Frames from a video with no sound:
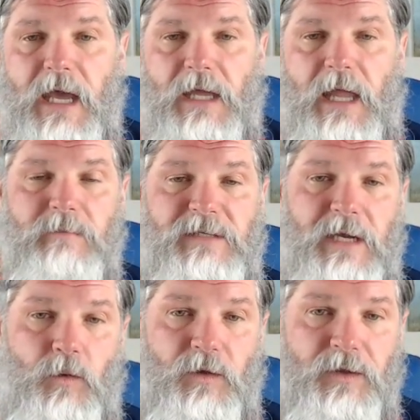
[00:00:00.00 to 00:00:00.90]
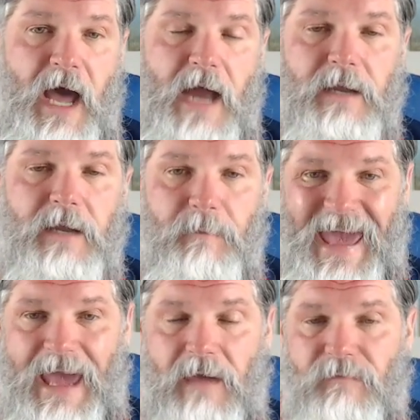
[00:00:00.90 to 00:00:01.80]
claims that it will not
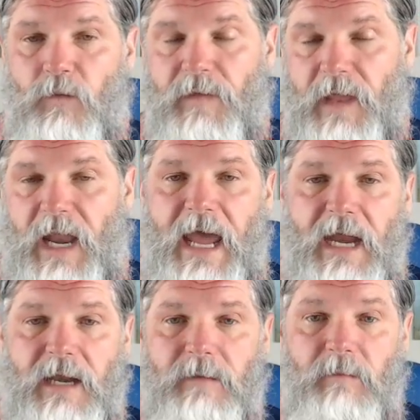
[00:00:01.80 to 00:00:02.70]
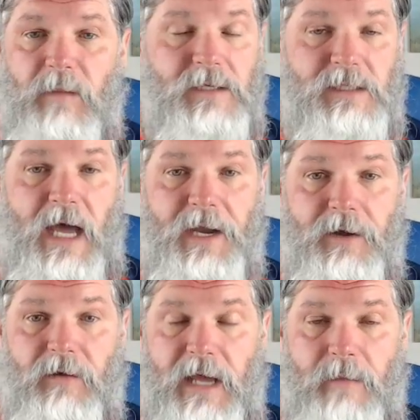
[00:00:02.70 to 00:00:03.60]
pay for the land because it's not
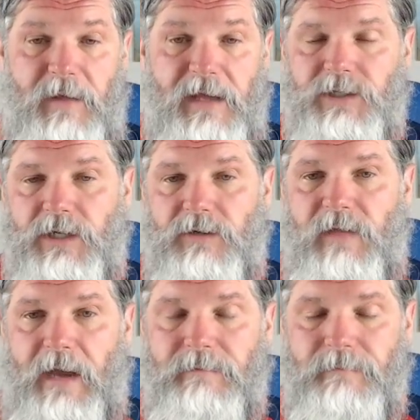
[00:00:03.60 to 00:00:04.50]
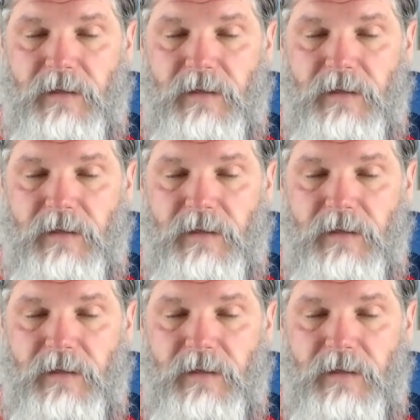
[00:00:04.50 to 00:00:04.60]
under any obligation to do that.